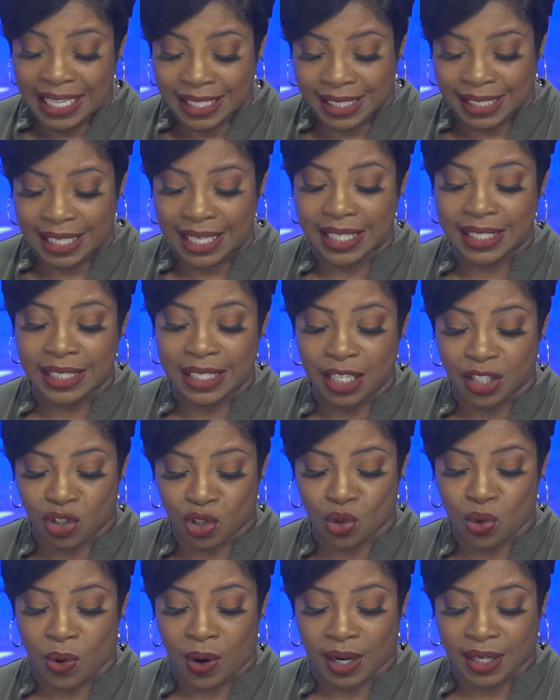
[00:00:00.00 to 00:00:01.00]
six
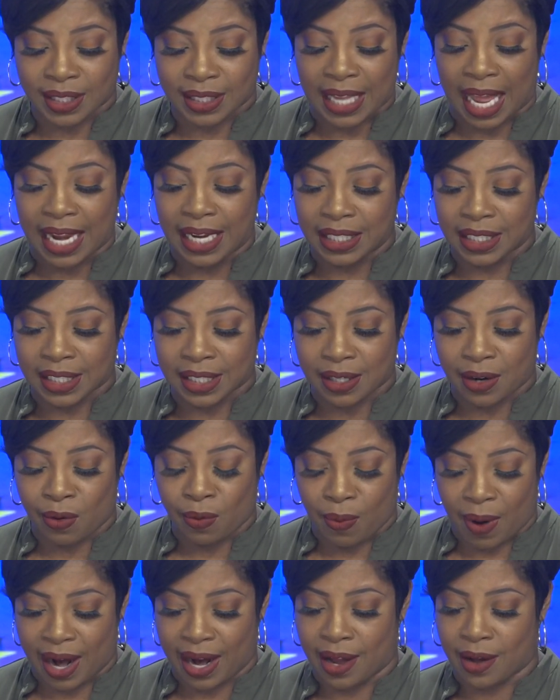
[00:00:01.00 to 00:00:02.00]
historic sites
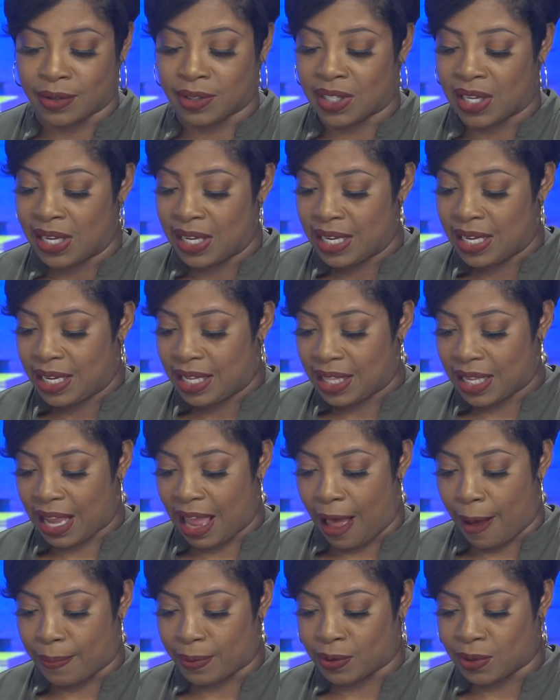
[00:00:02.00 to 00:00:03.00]
around the
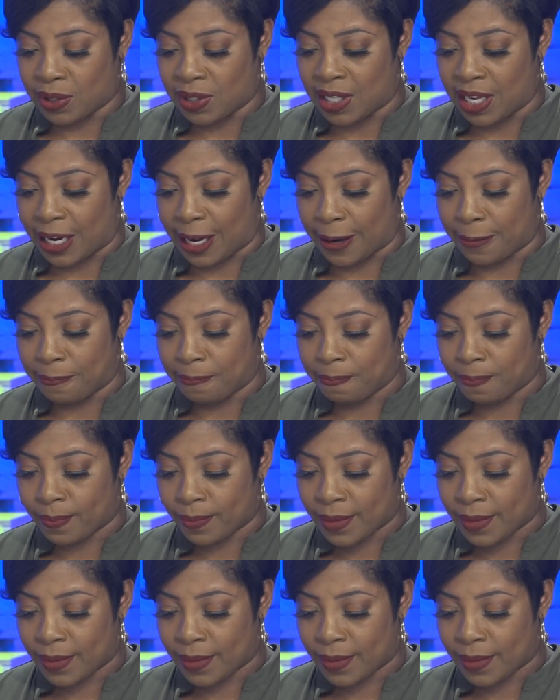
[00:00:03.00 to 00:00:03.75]
capital city.